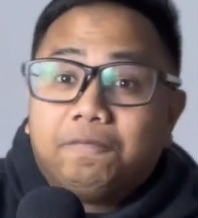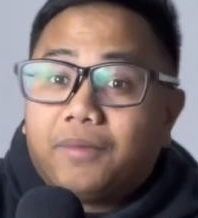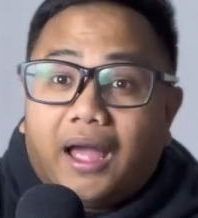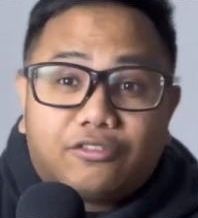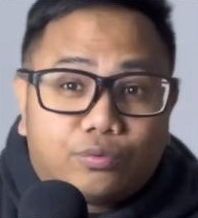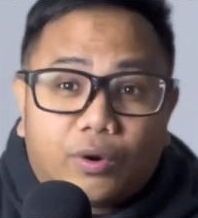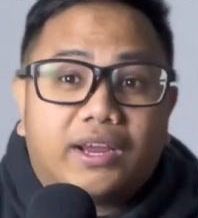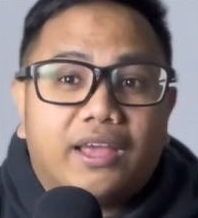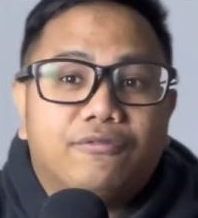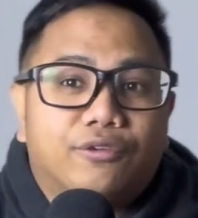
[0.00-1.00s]
as
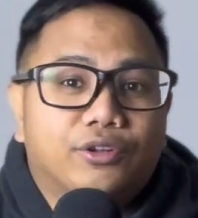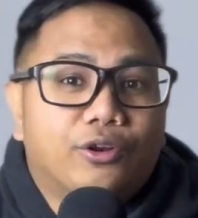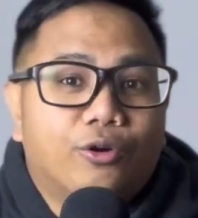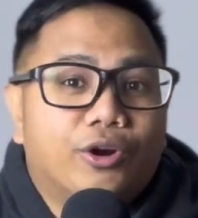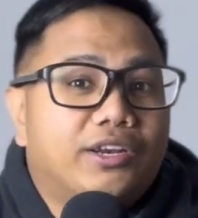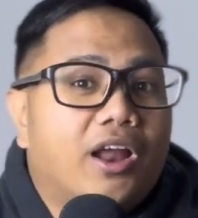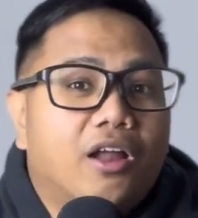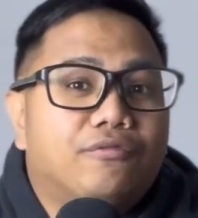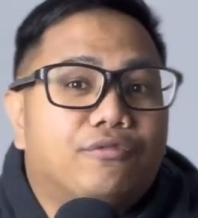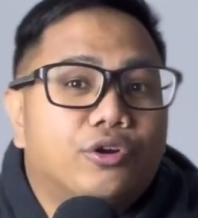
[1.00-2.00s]
working for the Lord,
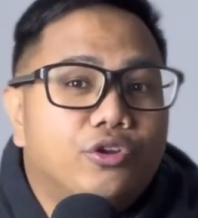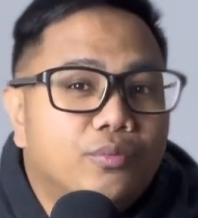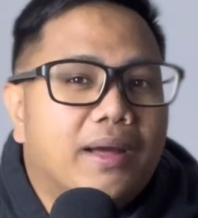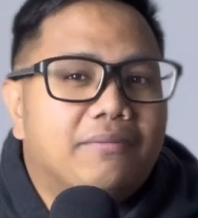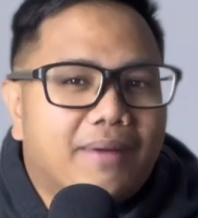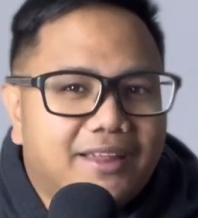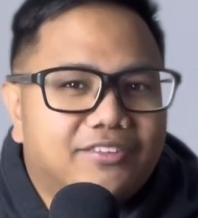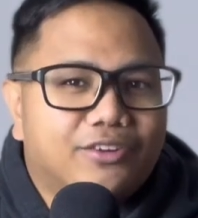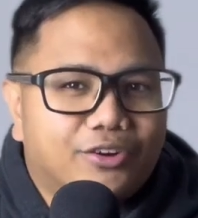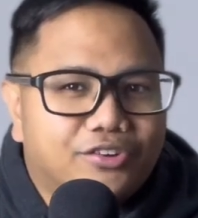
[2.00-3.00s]
not for human
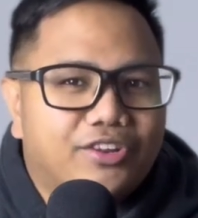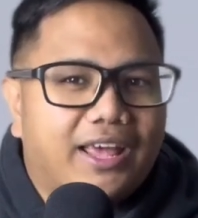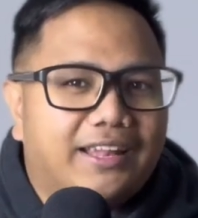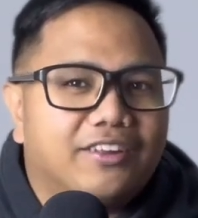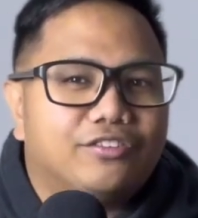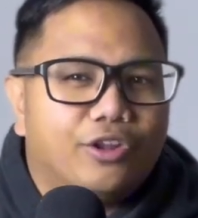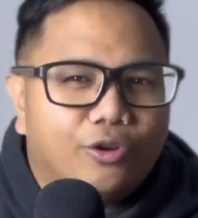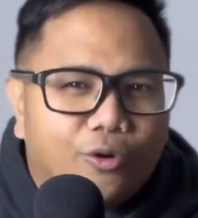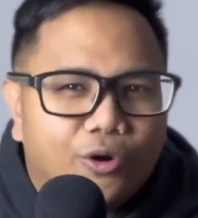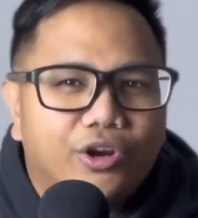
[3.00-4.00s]
masters. It is the
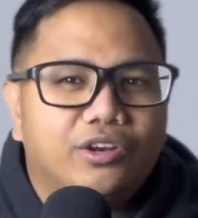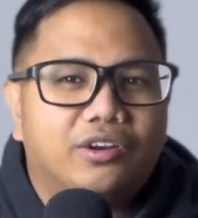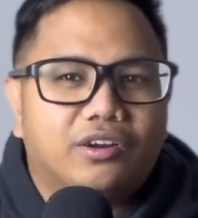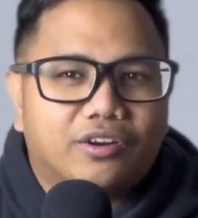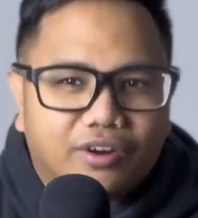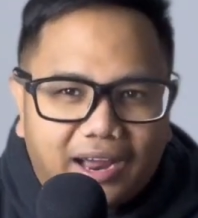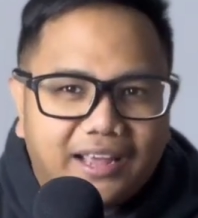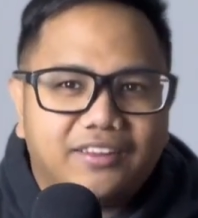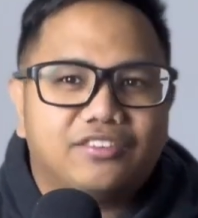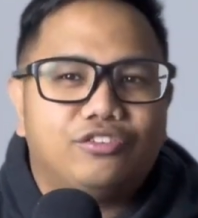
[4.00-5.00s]
Lord
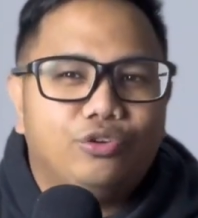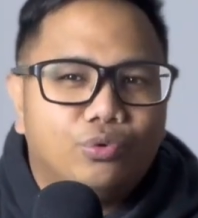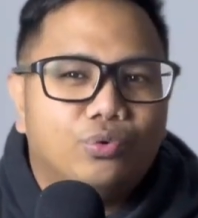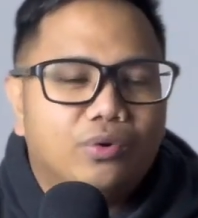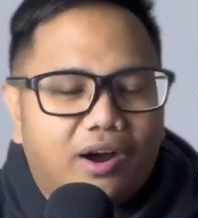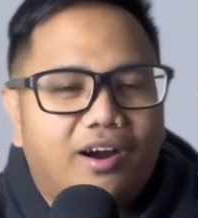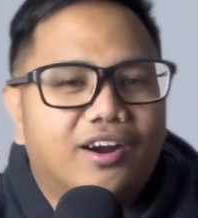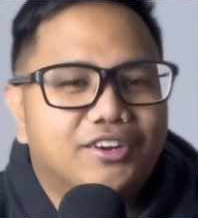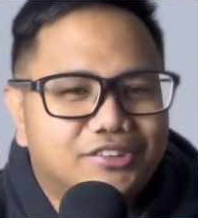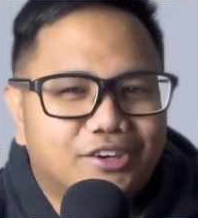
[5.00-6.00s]
Christ you
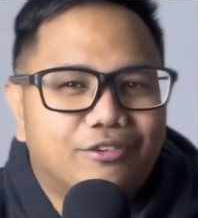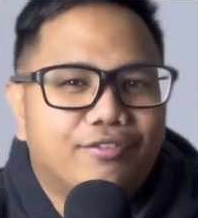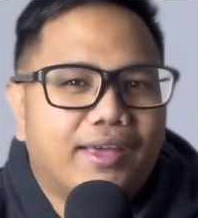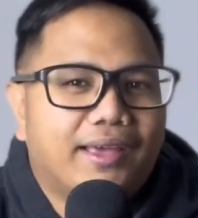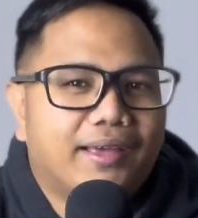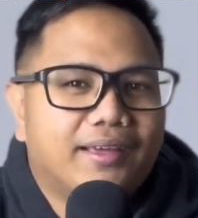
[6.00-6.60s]
are serving.